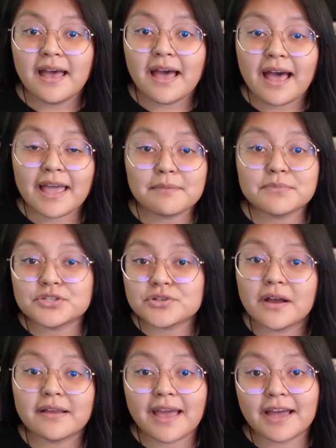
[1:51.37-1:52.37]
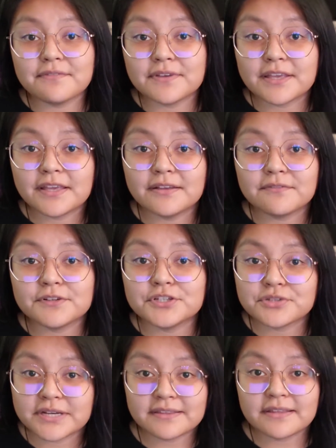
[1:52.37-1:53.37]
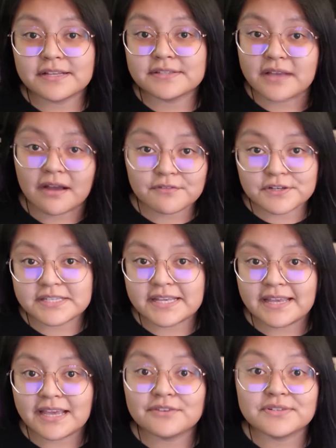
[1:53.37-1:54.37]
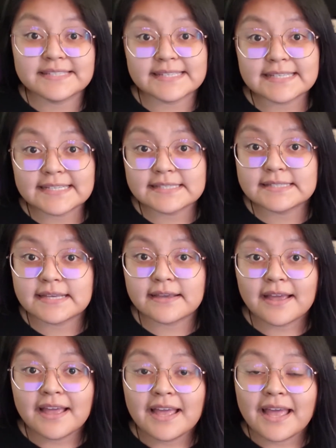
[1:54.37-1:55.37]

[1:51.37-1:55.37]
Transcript: I am a strong advocate for strengthening sovereignty and resiliency,